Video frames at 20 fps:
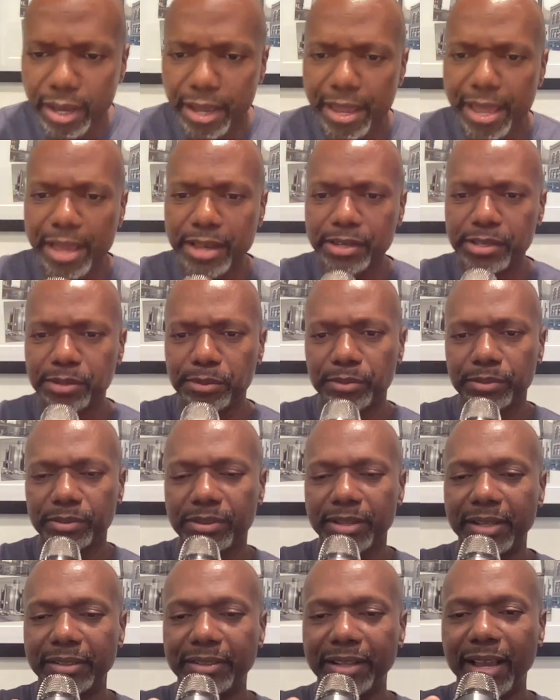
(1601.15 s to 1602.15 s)
And she was
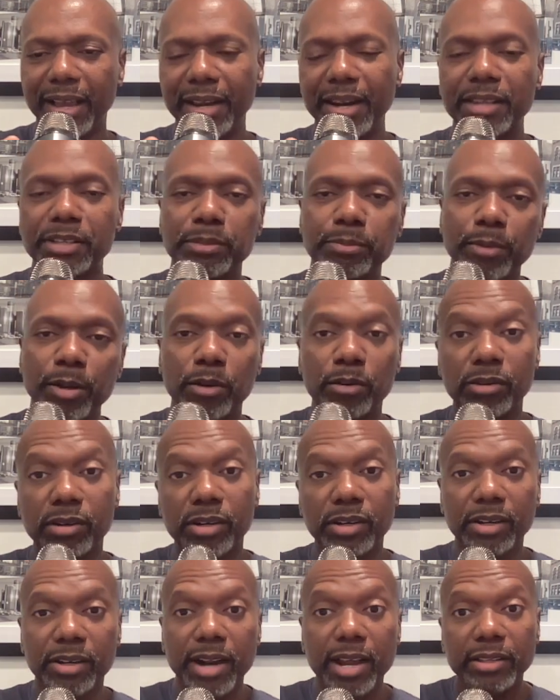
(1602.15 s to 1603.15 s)
like, damn, that smelled
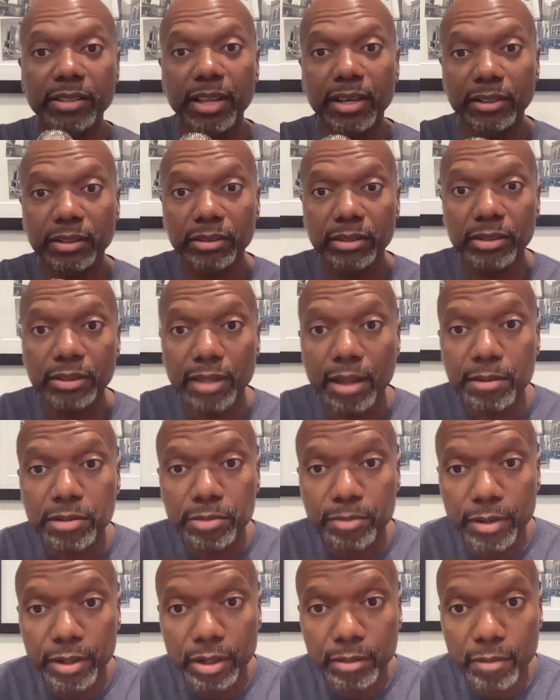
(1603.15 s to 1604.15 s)
good. And I was like, stop
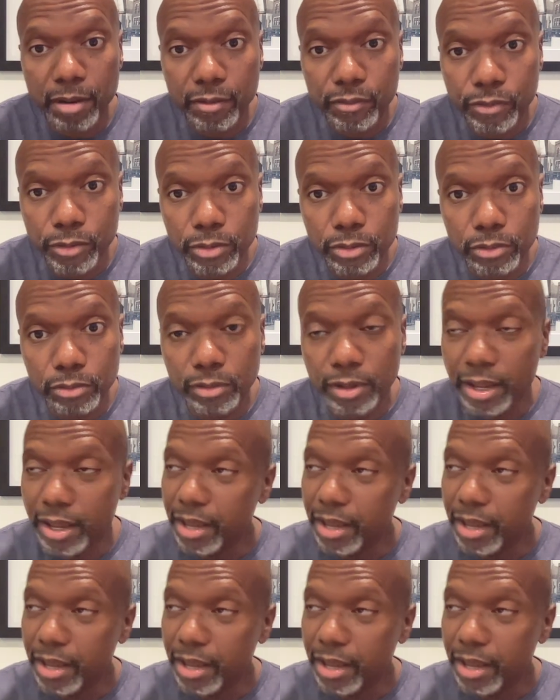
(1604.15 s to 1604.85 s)
smelling my food.